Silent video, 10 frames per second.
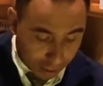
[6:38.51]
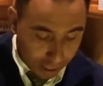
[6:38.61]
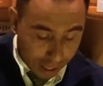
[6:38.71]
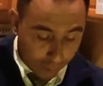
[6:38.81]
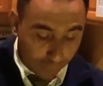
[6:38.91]

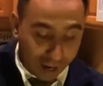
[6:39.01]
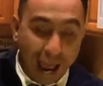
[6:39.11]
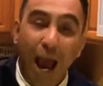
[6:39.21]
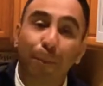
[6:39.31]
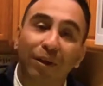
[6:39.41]
And what
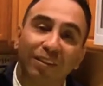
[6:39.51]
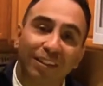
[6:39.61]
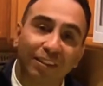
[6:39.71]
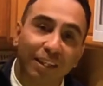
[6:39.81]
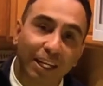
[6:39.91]
happens is
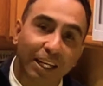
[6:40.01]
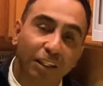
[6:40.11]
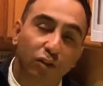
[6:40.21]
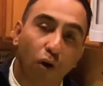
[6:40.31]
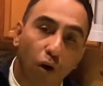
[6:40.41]
it gets
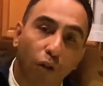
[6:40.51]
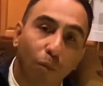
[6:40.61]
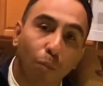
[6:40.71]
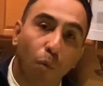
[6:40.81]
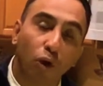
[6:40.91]
all the
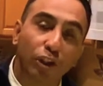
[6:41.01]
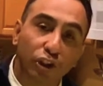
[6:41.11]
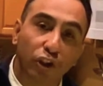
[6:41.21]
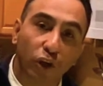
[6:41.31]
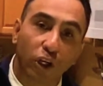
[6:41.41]

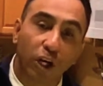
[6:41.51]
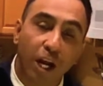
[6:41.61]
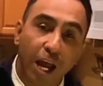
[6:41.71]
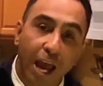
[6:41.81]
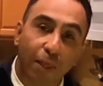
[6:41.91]
moisture
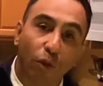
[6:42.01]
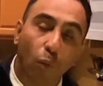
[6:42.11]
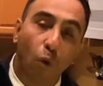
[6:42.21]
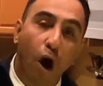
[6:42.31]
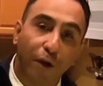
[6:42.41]
and the
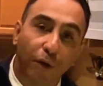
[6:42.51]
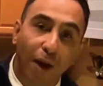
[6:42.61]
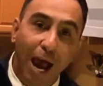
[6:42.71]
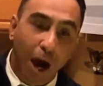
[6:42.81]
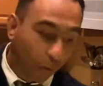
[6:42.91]
water
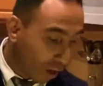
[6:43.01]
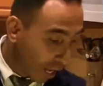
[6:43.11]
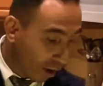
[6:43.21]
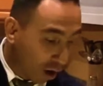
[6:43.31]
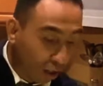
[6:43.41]
out and
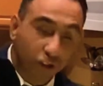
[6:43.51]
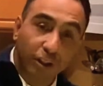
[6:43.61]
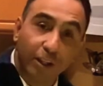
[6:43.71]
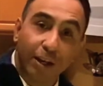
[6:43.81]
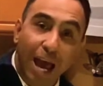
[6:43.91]
onto the
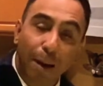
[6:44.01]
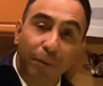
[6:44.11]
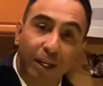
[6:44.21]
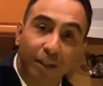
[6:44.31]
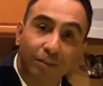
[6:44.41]

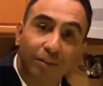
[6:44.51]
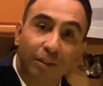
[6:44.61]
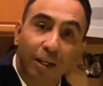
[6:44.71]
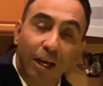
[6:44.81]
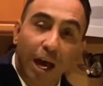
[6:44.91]
napkins.
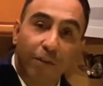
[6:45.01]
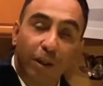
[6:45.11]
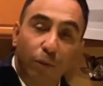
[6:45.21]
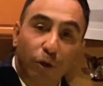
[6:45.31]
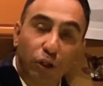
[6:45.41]
And then
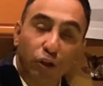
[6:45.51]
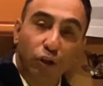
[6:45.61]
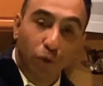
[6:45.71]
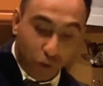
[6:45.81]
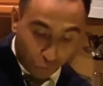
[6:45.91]
what you do
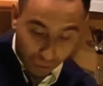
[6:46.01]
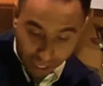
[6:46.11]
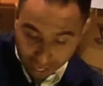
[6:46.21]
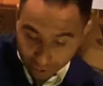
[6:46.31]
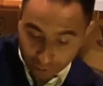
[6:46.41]
is you
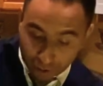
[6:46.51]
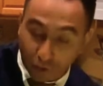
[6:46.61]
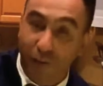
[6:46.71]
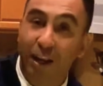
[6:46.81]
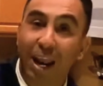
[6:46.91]
layer it on
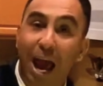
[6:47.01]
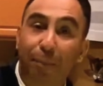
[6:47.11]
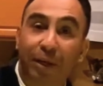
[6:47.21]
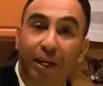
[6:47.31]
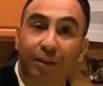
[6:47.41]
the
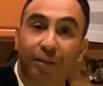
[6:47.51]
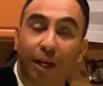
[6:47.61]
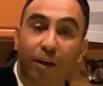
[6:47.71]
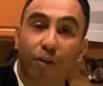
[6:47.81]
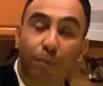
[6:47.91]
napkins,
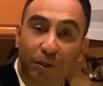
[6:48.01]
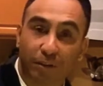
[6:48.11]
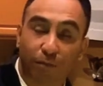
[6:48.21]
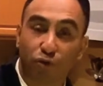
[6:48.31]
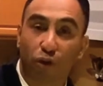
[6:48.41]
another piece
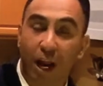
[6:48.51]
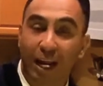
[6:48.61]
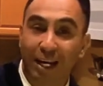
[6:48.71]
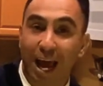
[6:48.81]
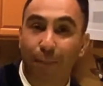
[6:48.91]
of dry
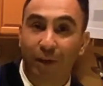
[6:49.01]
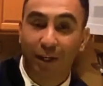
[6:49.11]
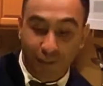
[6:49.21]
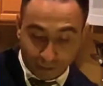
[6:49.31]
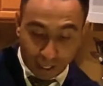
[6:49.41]
napkins,
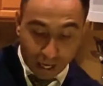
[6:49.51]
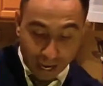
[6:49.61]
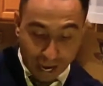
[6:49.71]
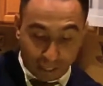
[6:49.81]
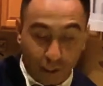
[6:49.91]

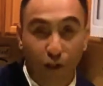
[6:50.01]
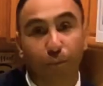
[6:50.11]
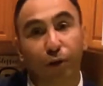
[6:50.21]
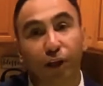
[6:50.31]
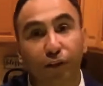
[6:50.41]
and then you put
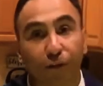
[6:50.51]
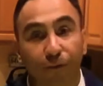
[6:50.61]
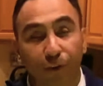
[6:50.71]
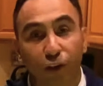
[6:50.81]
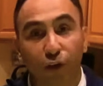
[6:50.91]
it into a
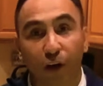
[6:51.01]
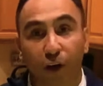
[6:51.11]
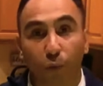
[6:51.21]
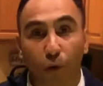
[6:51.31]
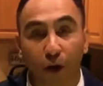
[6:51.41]
refrigerator
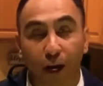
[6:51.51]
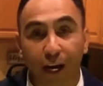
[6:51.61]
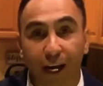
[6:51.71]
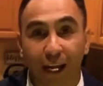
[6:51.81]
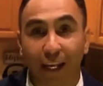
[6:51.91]
where
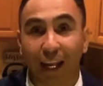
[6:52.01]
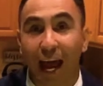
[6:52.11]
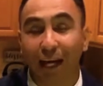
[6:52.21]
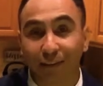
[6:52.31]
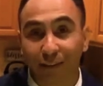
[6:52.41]
it
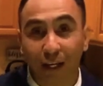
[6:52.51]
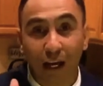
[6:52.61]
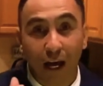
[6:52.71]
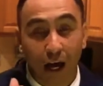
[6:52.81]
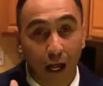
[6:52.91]
lasts
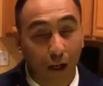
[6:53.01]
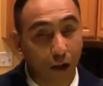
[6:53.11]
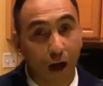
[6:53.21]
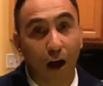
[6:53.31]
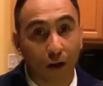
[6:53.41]
a
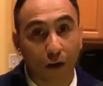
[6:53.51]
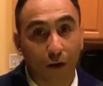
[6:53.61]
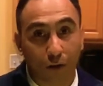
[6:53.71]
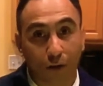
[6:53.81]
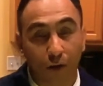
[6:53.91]
lot
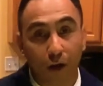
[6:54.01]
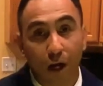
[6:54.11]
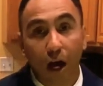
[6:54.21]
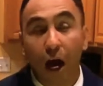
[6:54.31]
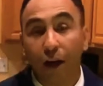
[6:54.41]
longer.
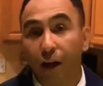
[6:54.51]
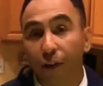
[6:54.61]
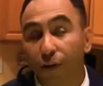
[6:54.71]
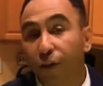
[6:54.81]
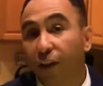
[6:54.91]
Another
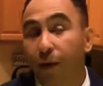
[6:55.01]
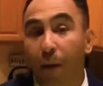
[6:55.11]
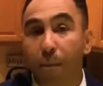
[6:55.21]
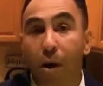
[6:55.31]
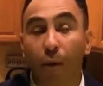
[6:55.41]
thing that my
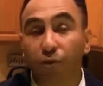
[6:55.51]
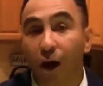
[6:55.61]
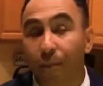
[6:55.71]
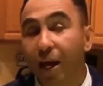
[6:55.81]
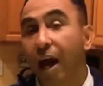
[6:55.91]
mom taught
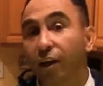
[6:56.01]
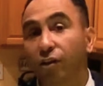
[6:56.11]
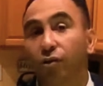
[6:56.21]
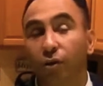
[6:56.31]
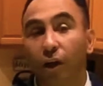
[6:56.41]
me how to
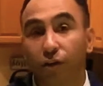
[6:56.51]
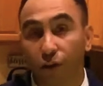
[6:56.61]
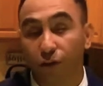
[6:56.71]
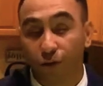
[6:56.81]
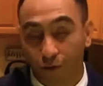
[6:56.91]

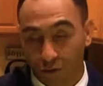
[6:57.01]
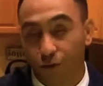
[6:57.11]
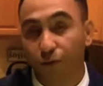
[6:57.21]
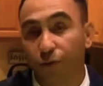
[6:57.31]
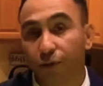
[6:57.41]

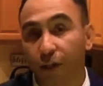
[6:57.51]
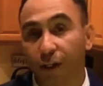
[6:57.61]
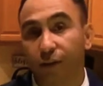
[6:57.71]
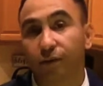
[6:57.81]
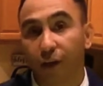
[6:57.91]
use
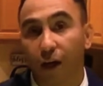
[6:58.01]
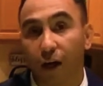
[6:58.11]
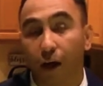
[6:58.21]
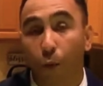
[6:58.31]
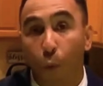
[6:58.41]
is
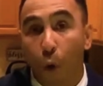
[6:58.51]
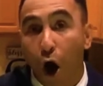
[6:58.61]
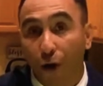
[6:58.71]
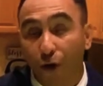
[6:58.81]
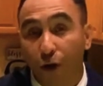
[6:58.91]

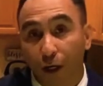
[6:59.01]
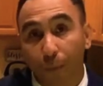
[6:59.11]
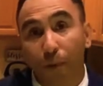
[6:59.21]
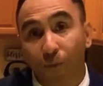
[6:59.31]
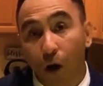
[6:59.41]
water, a cup
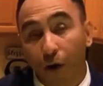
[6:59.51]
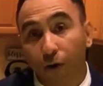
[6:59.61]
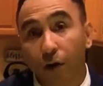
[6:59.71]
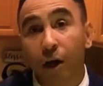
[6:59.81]
of water.